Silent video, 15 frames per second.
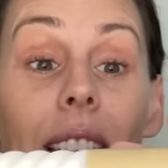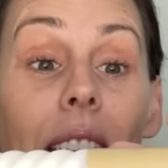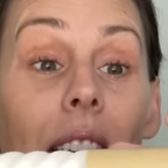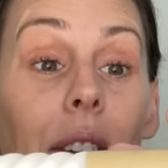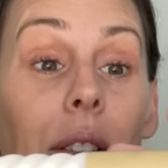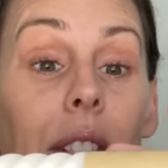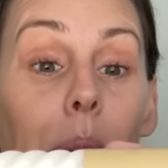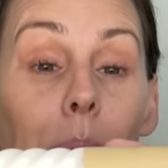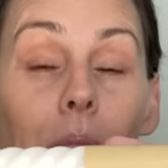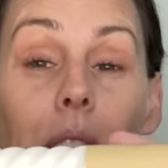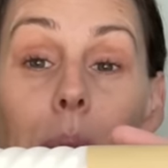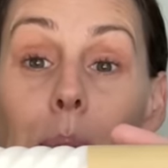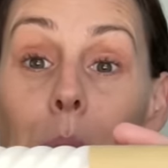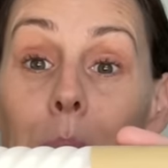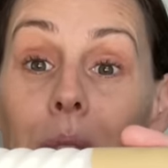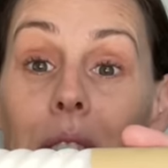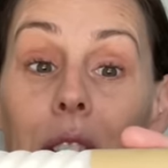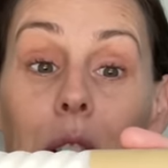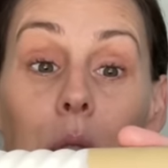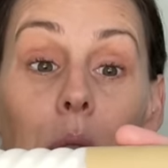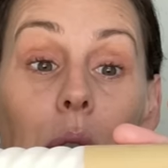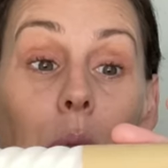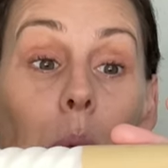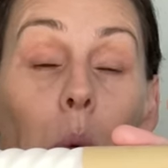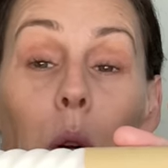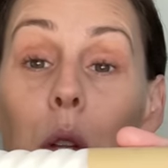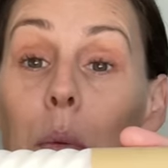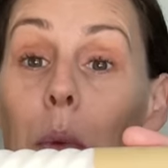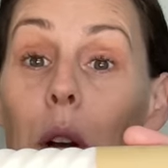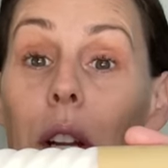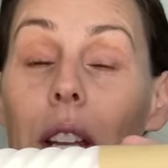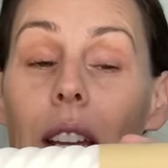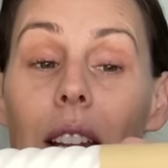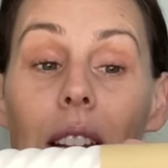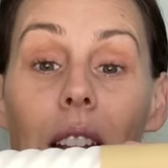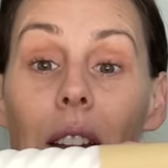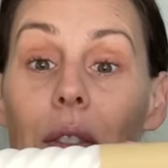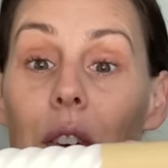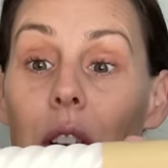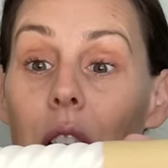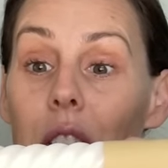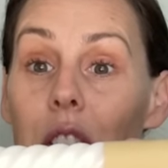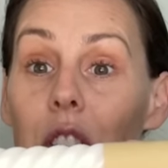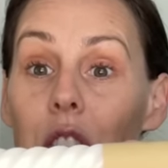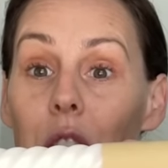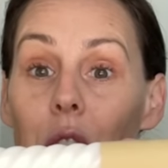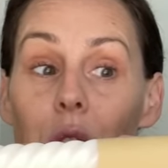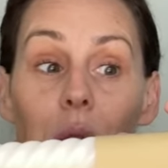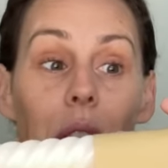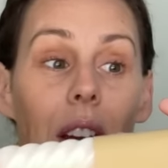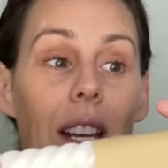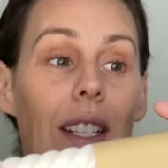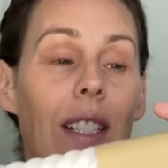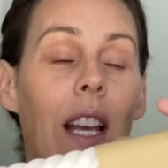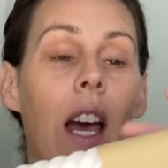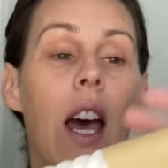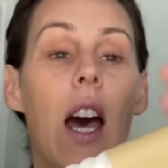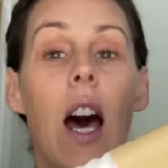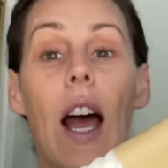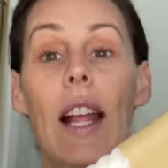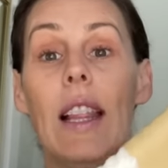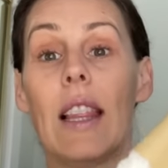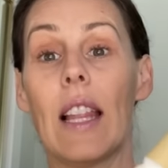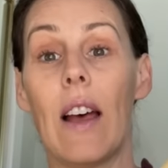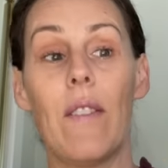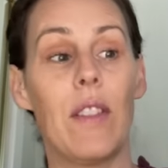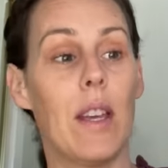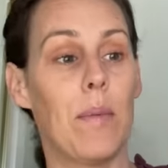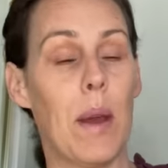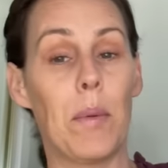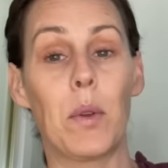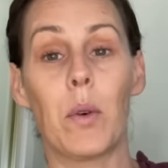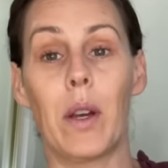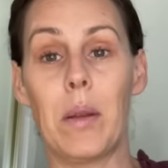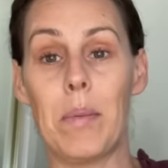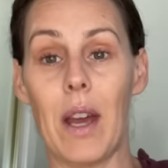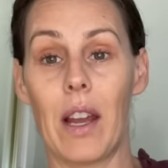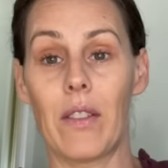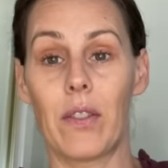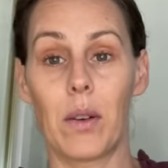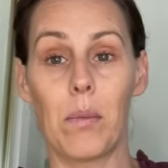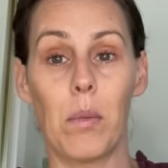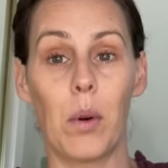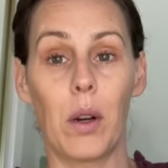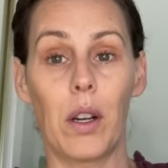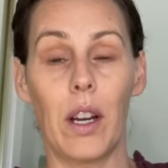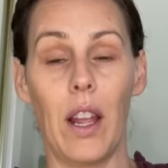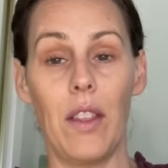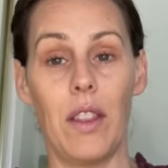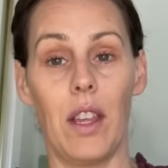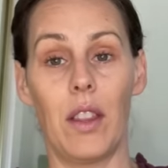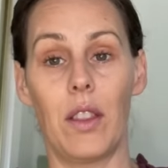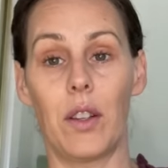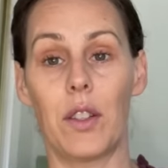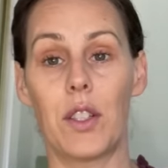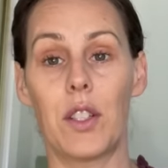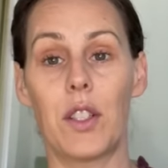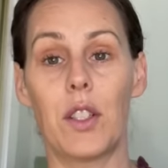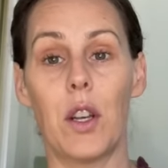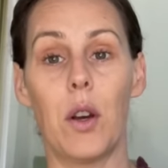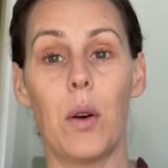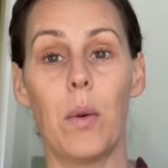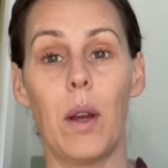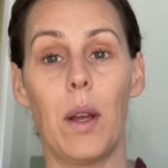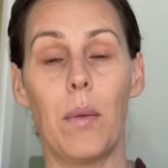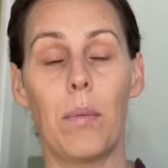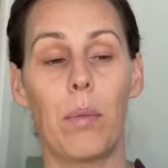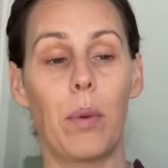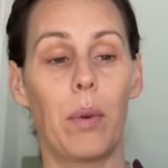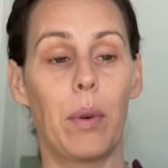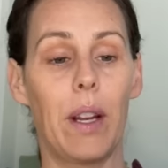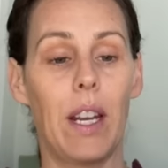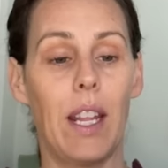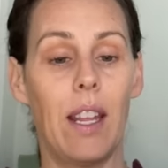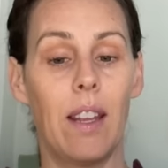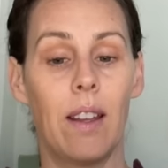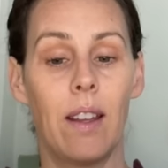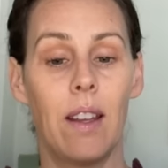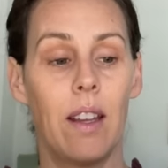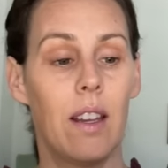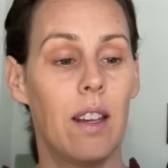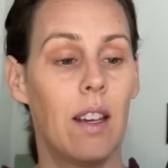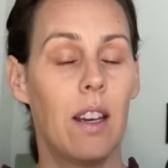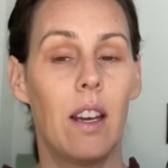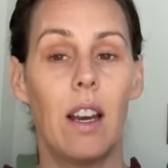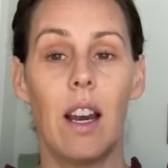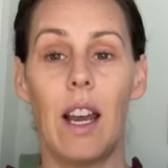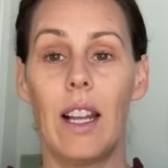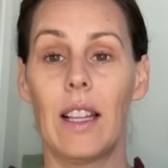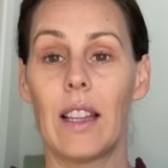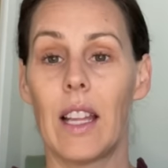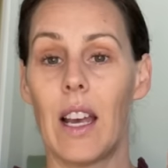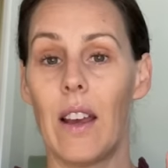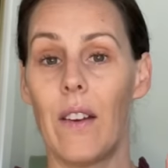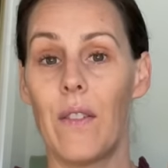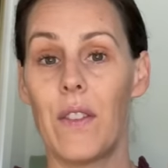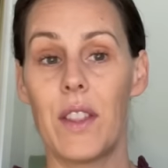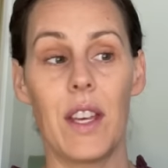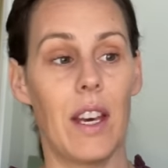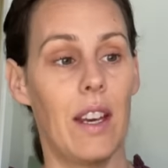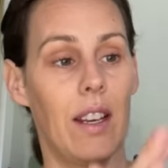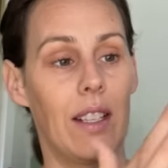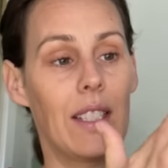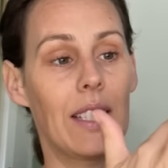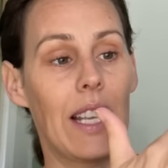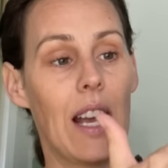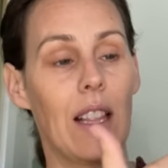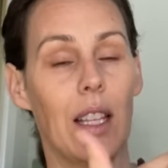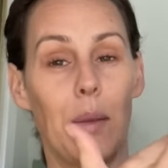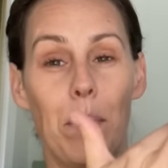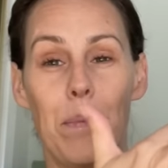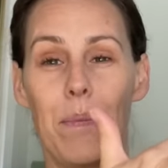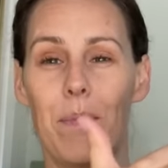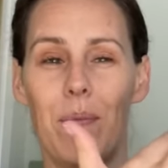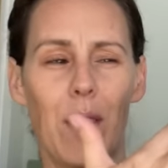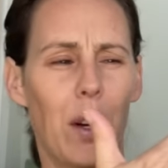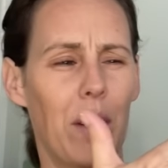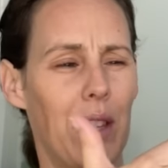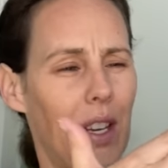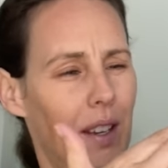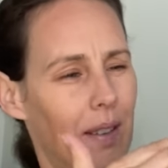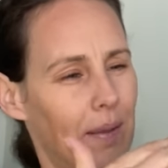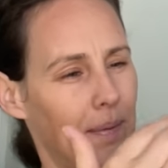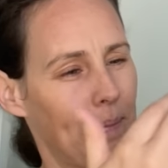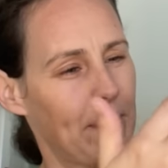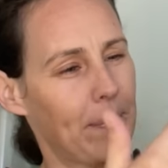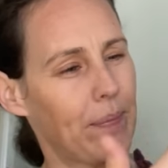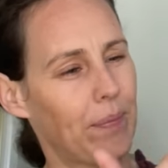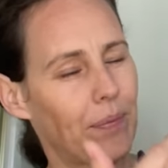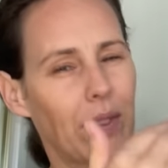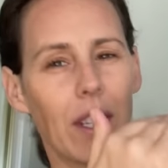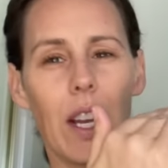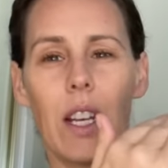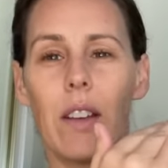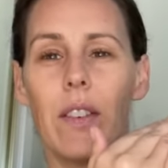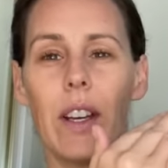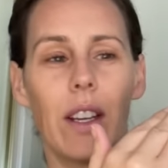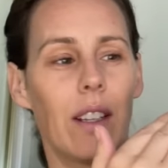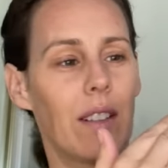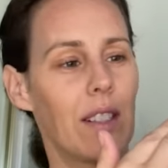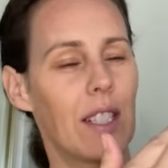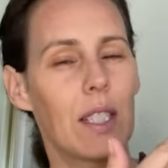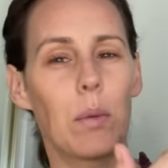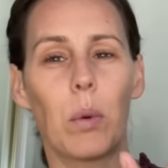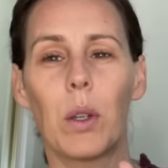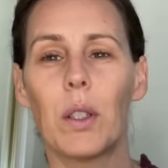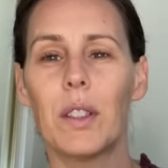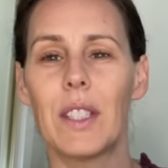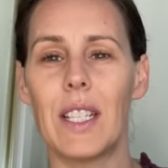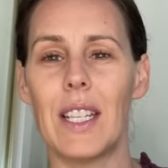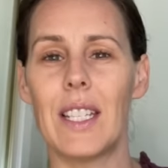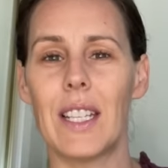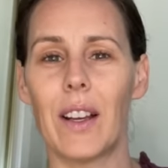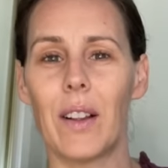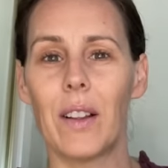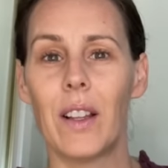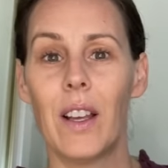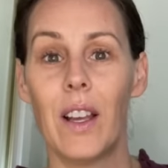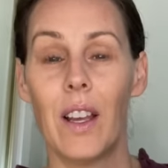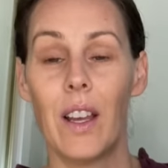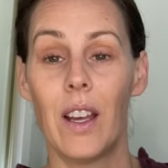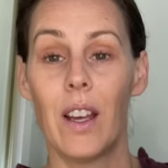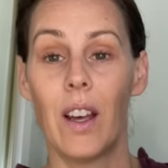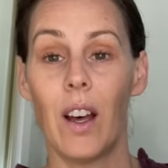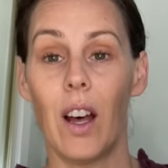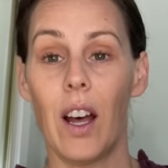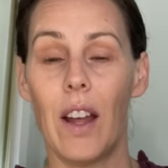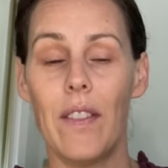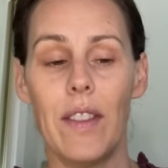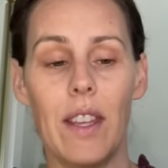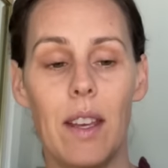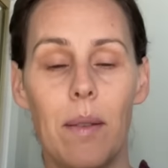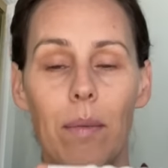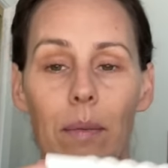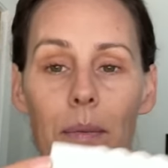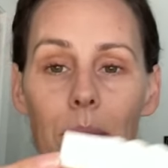candles up a couple months ago from World Market and I forgot to show you guys. I love them. I'm going back for more. I think they're so pretty. I love the scallop or the kind of a swirl detail on them.